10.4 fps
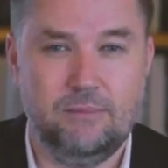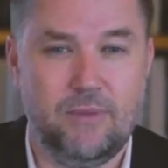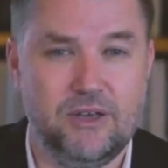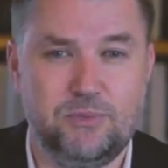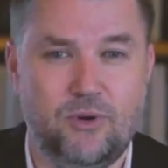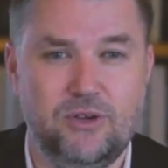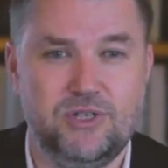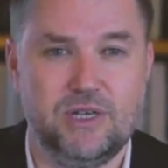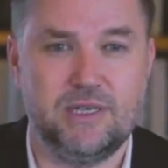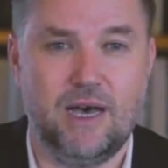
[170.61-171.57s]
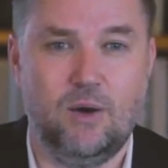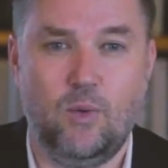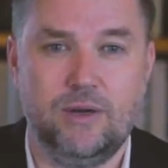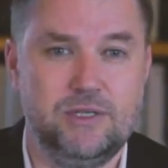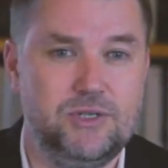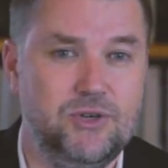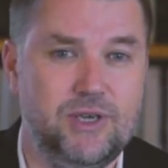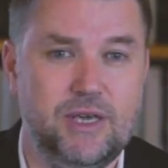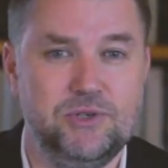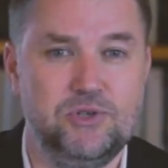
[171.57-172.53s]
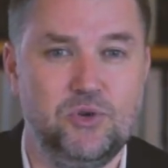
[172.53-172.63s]
Most projects are 1 to 2
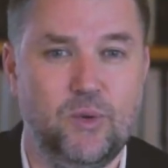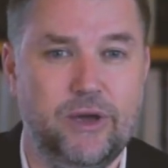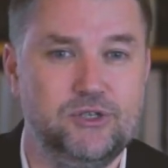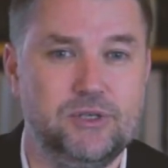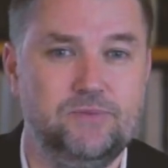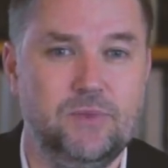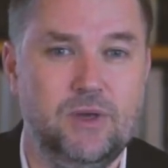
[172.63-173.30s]
years in duration